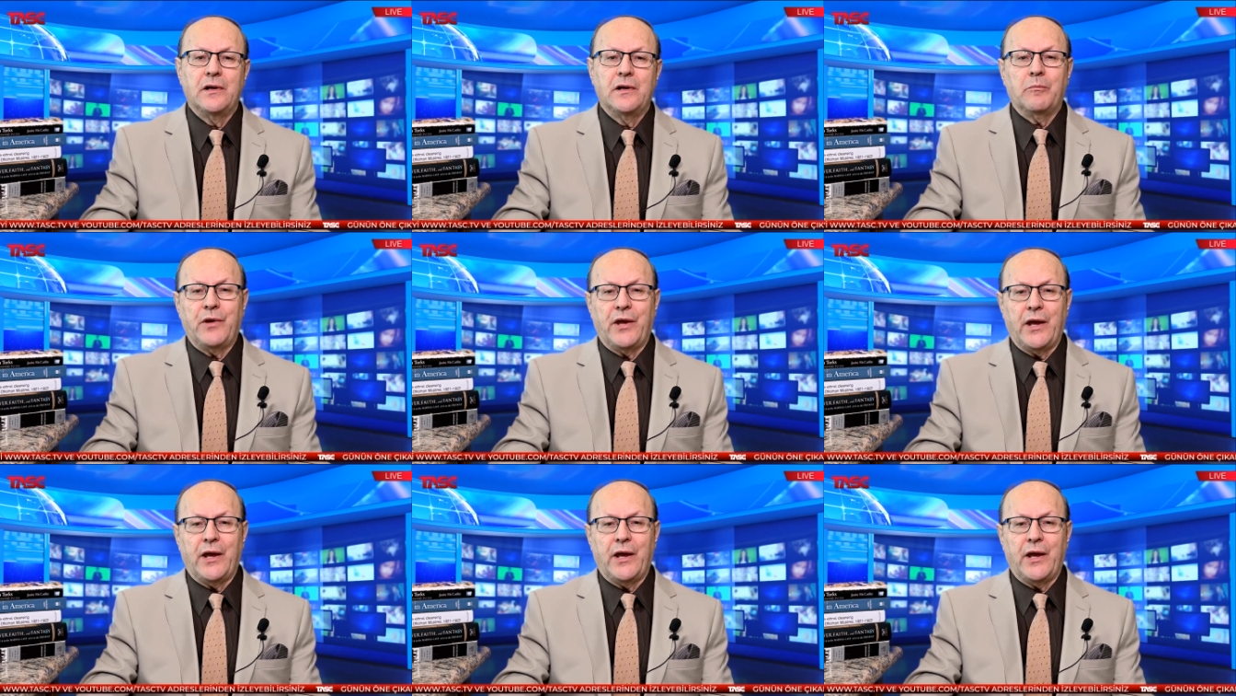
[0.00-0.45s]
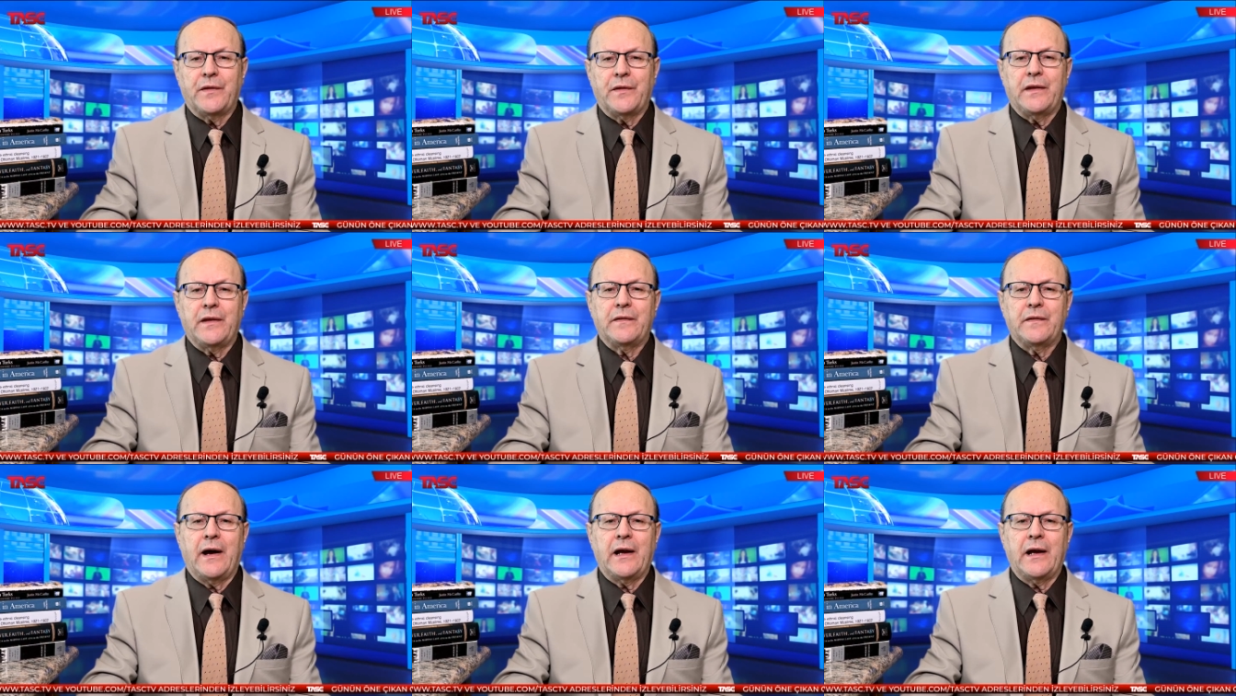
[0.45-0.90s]
beyond the
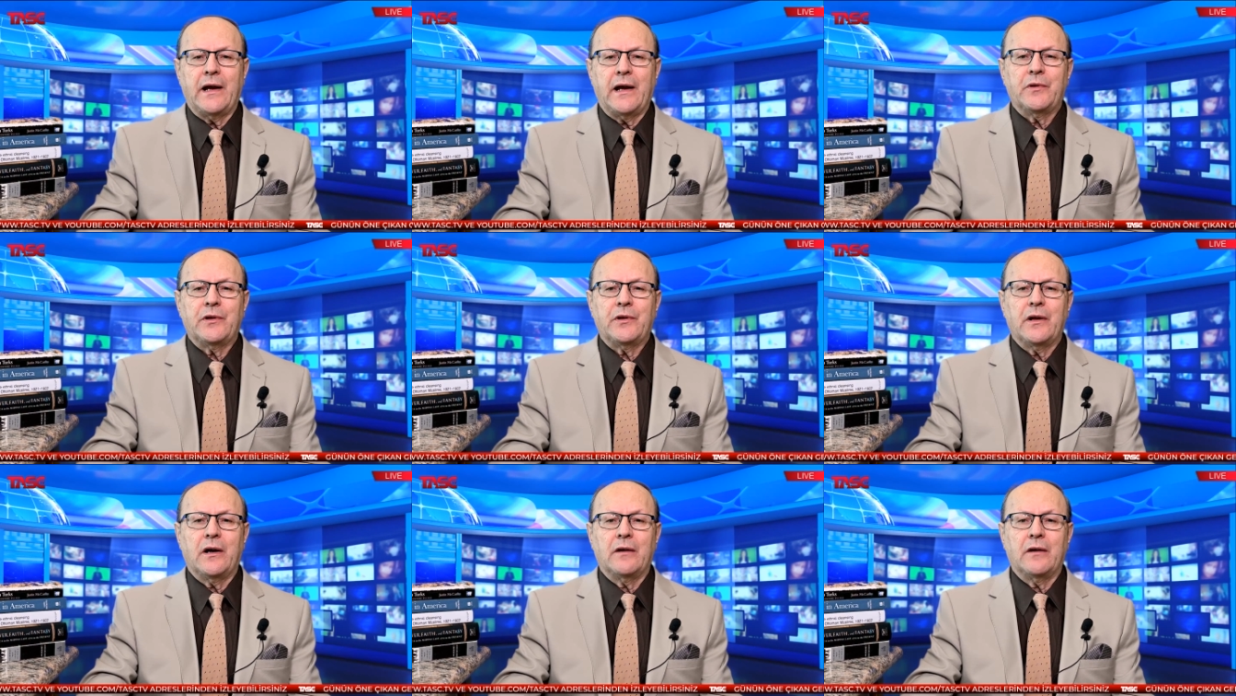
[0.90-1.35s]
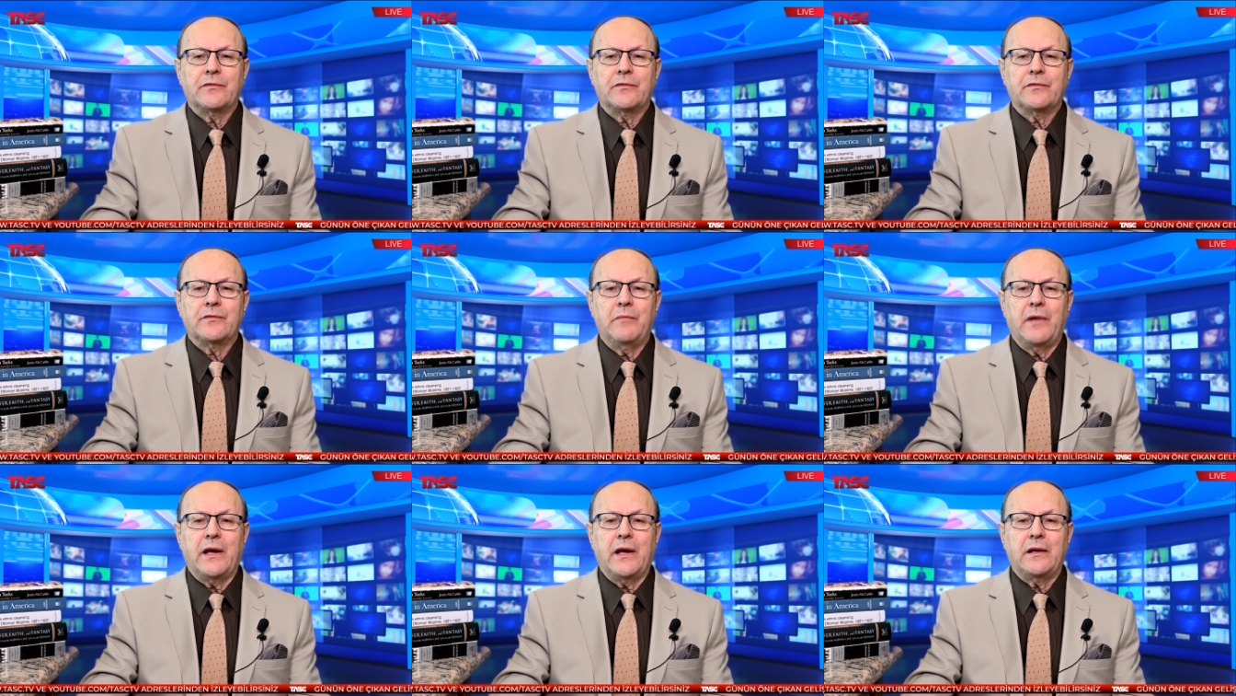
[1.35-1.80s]
indictment of the
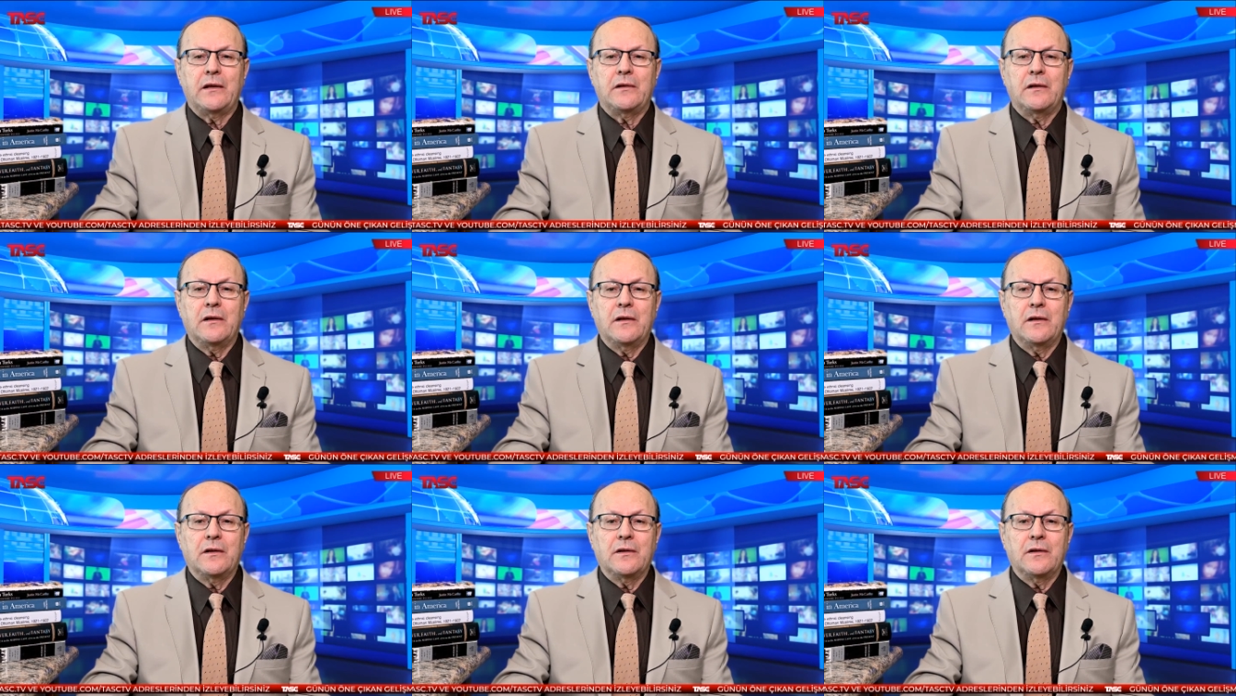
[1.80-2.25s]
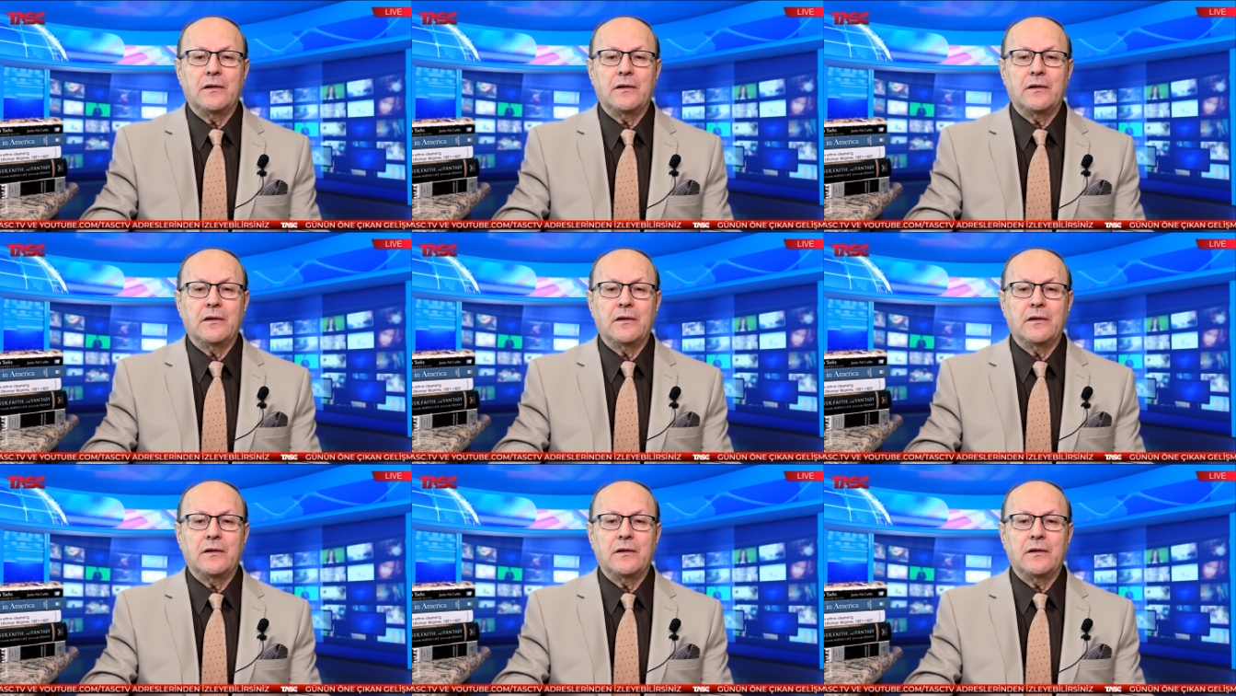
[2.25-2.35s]
main